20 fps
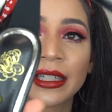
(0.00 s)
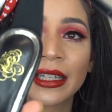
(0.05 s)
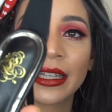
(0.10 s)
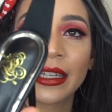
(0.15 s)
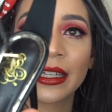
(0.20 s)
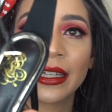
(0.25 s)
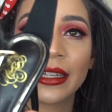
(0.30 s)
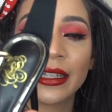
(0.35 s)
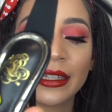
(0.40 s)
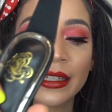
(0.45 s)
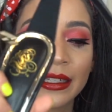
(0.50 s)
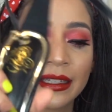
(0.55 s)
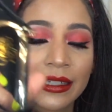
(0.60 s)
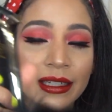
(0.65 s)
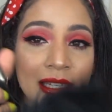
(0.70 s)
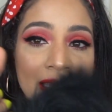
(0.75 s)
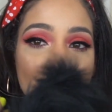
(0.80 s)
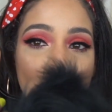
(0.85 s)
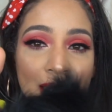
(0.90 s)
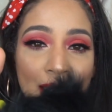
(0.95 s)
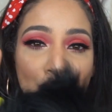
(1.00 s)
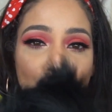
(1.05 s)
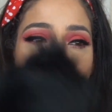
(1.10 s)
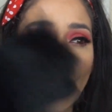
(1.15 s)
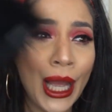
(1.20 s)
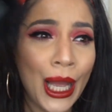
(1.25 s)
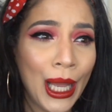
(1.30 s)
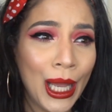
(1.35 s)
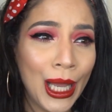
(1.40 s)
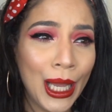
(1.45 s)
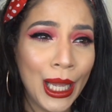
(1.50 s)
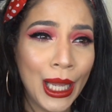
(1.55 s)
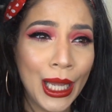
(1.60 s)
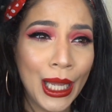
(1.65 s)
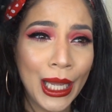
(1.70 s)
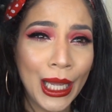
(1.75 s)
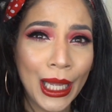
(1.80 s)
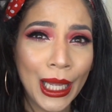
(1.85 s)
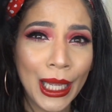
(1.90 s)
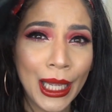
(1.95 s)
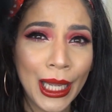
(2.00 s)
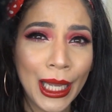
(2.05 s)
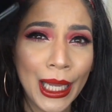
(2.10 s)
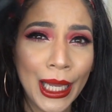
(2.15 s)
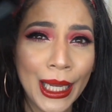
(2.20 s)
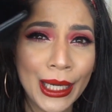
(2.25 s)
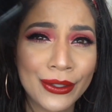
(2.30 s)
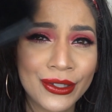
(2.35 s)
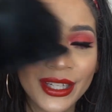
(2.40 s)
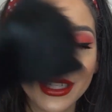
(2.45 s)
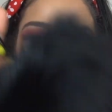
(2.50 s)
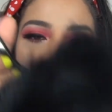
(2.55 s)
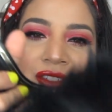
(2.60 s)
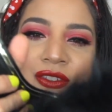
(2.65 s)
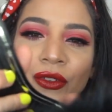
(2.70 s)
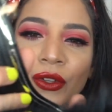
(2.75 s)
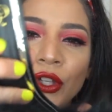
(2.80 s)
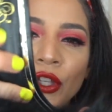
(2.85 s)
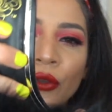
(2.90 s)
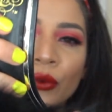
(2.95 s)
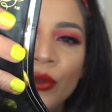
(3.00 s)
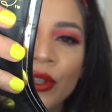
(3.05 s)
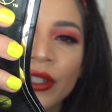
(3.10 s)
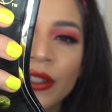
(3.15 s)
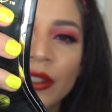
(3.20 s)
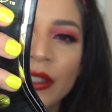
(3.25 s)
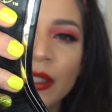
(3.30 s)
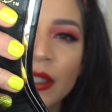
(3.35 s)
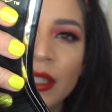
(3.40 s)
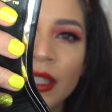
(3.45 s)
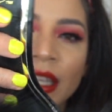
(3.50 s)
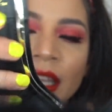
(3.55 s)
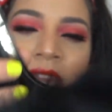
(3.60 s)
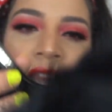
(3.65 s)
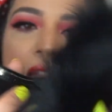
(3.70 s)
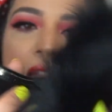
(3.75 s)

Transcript: And yeah, aren't they the cutest?